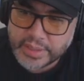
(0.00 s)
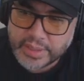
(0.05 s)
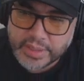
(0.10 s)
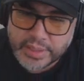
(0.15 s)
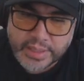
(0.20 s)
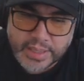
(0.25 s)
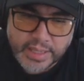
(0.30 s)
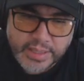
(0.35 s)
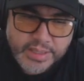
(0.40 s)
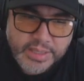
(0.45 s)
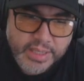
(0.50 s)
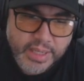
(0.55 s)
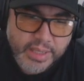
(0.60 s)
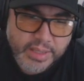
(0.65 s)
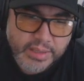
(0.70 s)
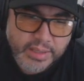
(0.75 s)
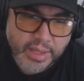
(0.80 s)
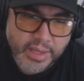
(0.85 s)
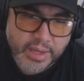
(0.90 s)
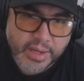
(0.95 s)
You got 10
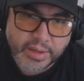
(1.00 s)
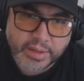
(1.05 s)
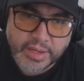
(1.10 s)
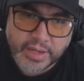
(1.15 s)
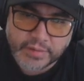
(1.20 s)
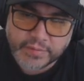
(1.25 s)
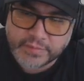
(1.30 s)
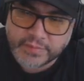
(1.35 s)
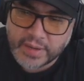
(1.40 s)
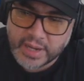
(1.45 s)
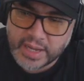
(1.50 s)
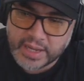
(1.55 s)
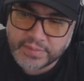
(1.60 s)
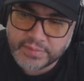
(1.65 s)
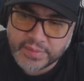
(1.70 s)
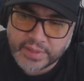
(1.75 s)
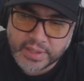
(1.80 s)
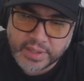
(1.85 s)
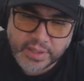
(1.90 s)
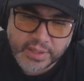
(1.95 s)
there, you got 5
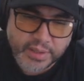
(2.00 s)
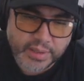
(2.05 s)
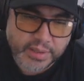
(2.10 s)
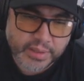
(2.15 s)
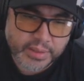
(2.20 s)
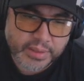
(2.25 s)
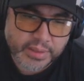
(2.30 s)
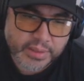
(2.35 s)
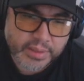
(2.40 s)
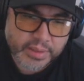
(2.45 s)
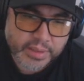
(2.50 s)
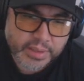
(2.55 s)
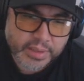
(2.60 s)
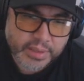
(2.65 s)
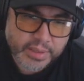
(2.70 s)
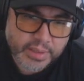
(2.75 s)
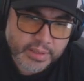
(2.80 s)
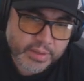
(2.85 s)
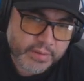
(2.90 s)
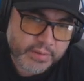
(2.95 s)
there,
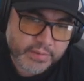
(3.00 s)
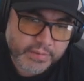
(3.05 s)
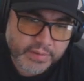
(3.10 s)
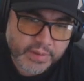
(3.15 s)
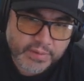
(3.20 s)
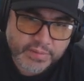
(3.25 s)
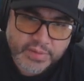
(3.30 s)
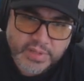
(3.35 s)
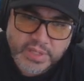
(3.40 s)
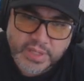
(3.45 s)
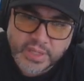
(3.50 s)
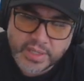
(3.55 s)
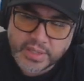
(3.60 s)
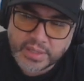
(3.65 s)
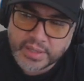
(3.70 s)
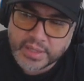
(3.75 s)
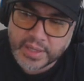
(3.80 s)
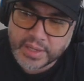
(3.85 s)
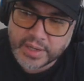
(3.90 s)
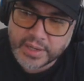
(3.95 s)
15
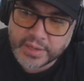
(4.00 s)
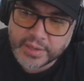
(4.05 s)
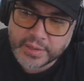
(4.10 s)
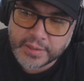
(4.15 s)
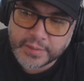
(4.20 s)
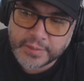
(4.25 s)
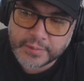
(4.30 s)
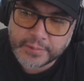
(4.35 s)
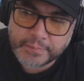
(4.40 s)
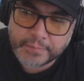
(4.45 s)
there,